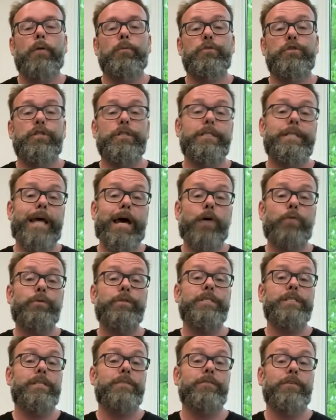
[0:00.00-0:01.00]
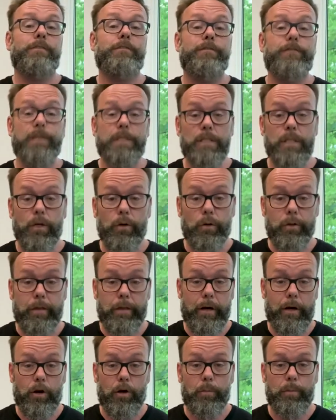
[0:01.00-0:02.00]
She's now receiving
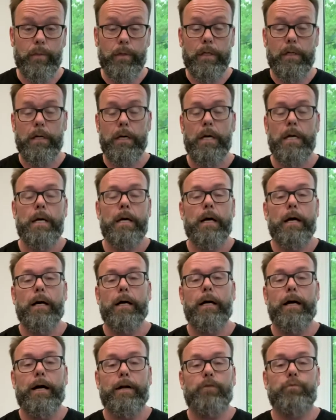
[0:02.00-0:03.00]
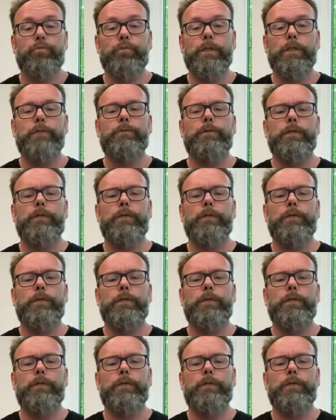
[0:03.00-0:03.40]
physiotherapy at a really,